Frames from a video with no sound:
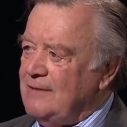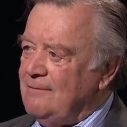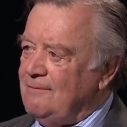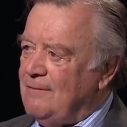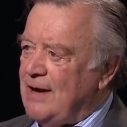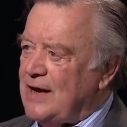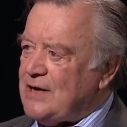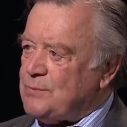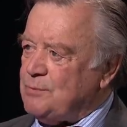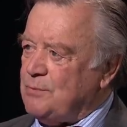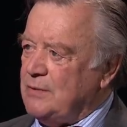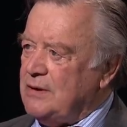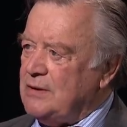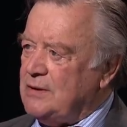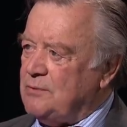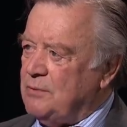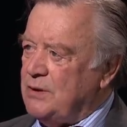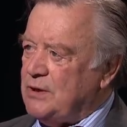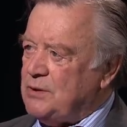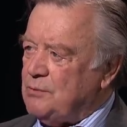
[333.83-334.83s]

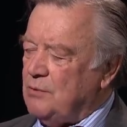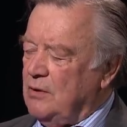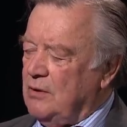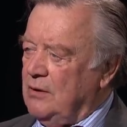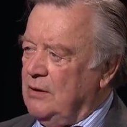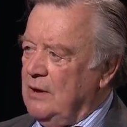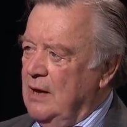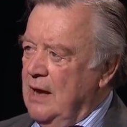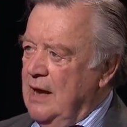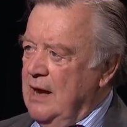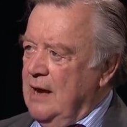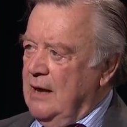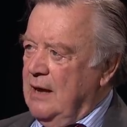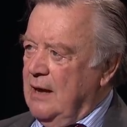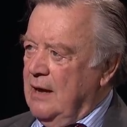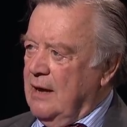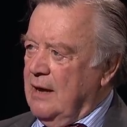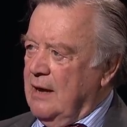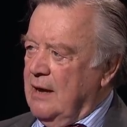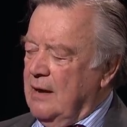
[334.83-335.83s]
investment, which will
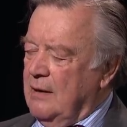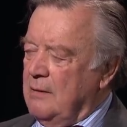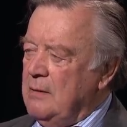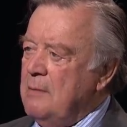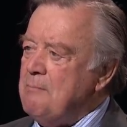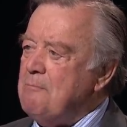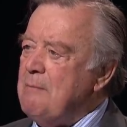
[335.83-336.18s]
uh,